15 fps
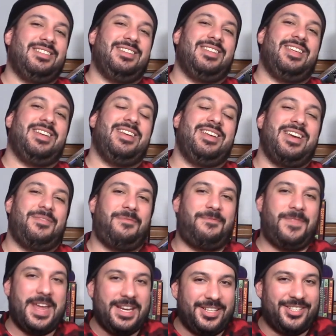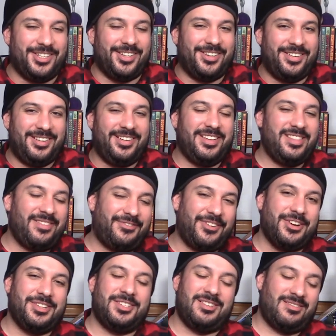didn't get featured in the
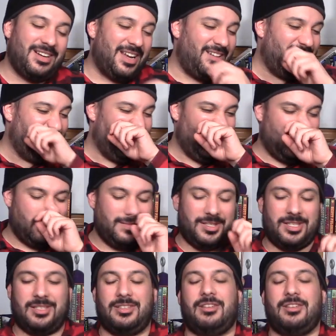first two rounds. It was